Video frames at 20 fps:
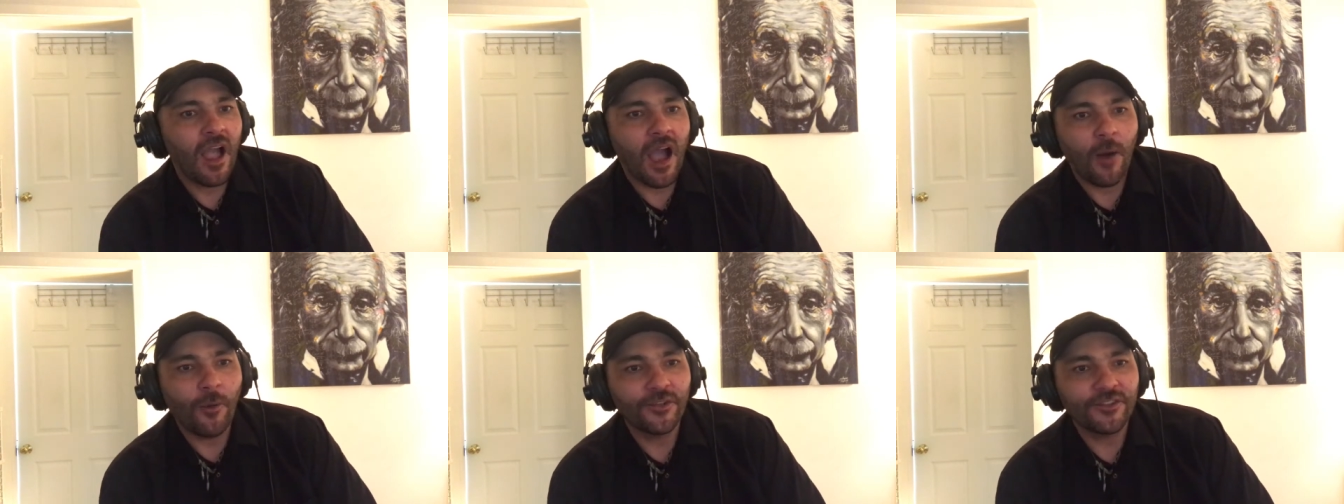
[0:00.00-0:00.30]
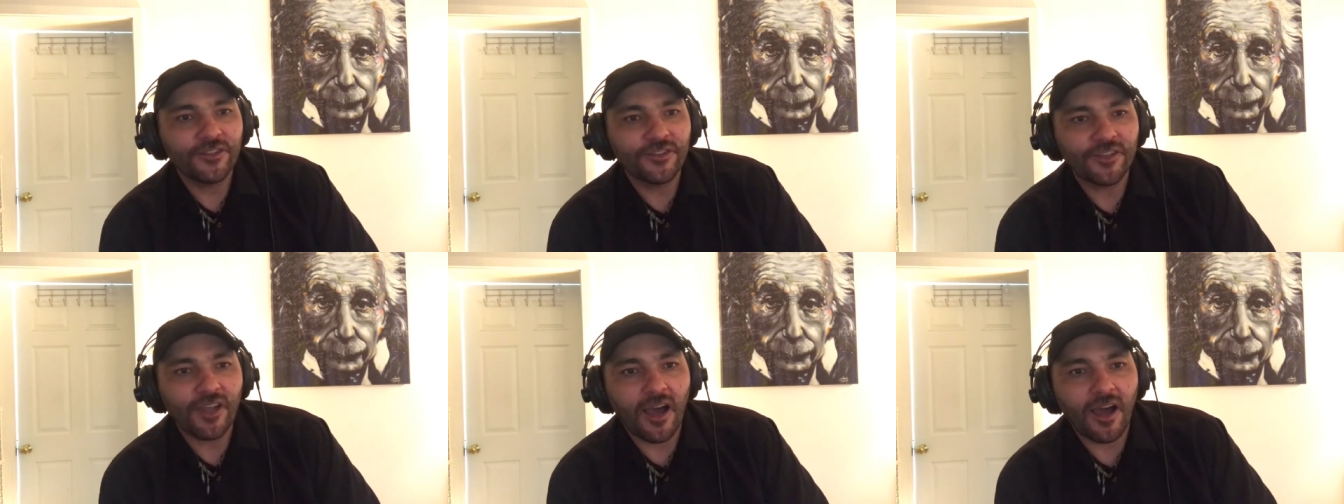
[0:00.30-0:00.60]
I
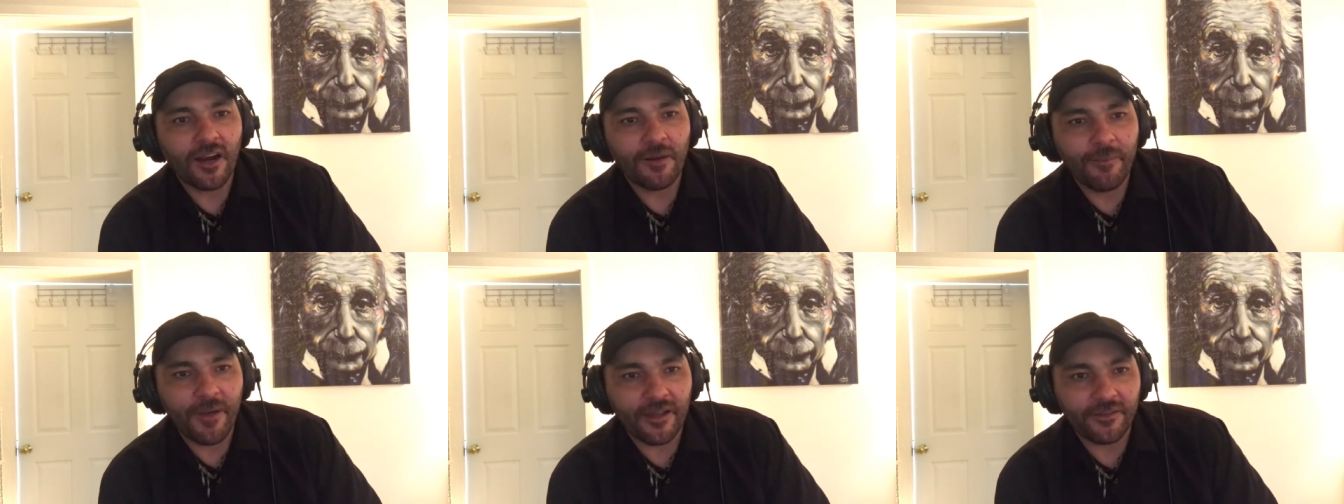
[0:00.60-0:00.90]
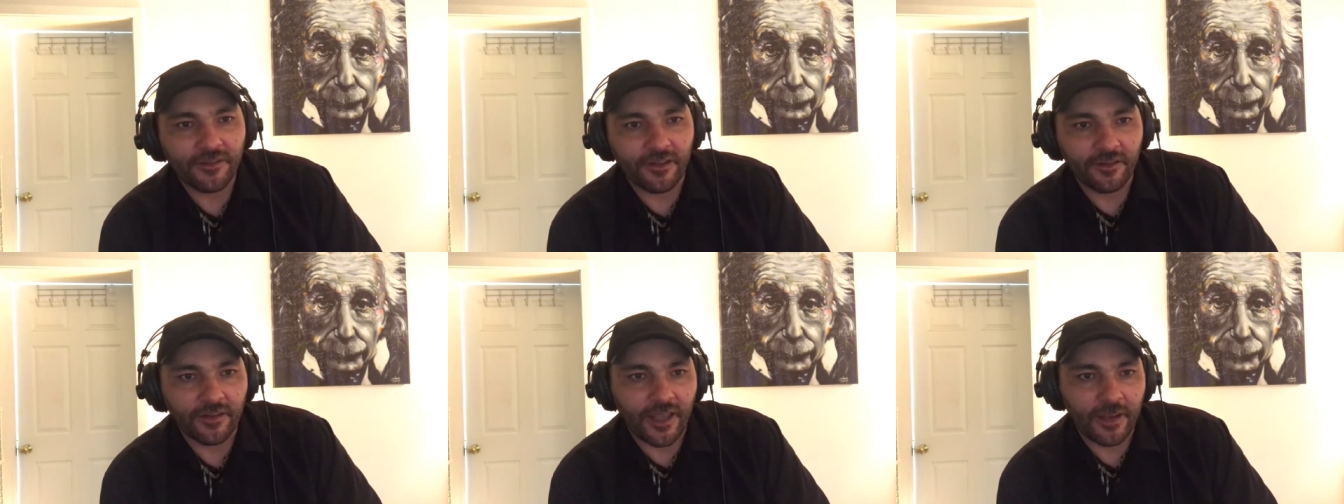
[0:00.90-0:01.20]
wasn't taught
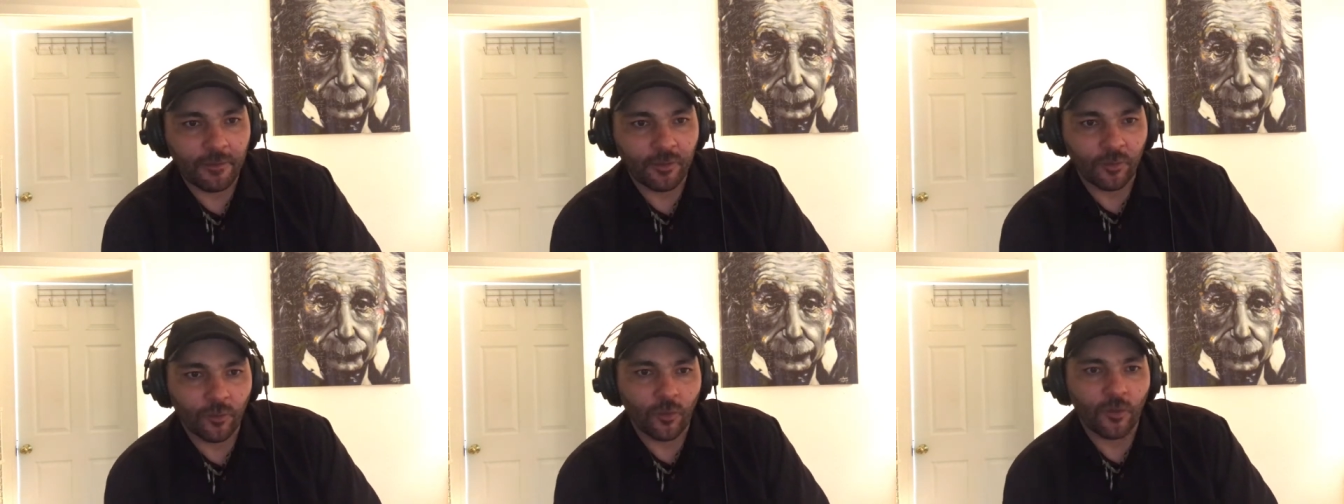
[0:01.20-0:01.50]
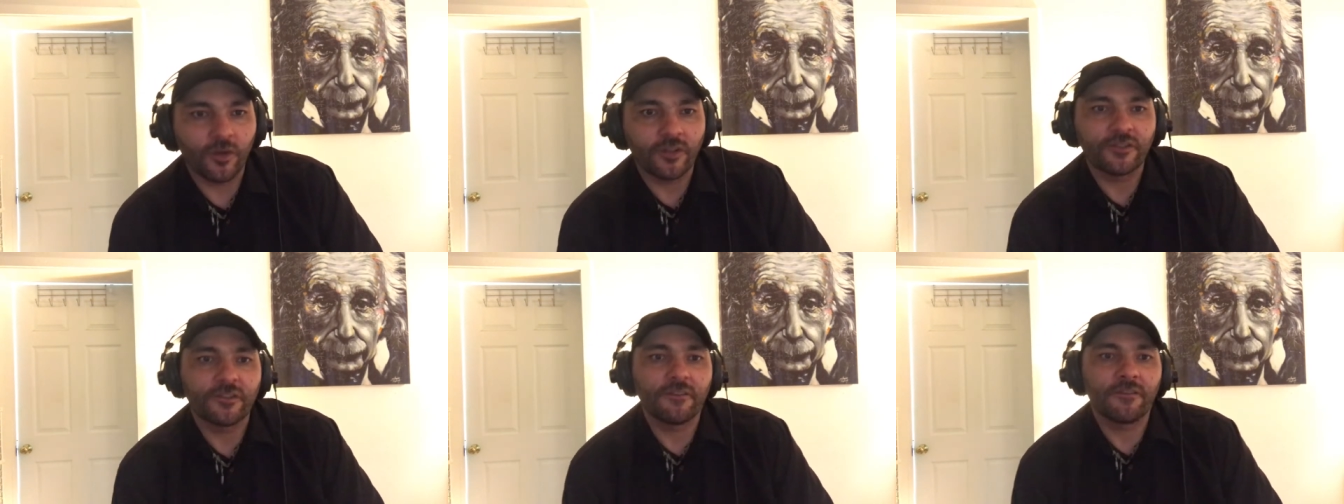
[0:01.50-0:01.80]
about the labor
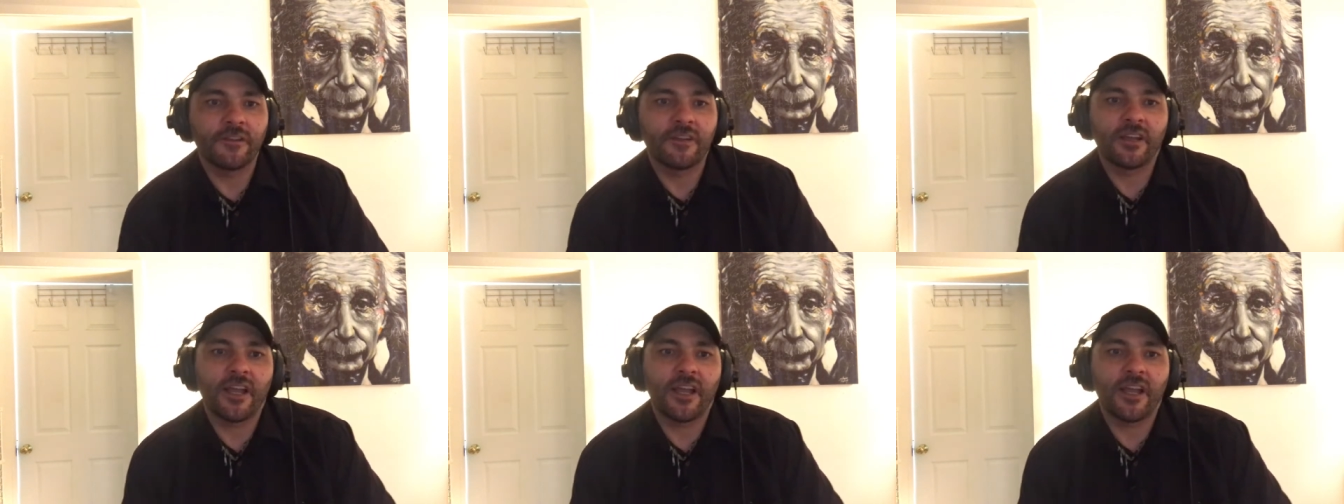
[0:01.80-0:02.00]
wars of the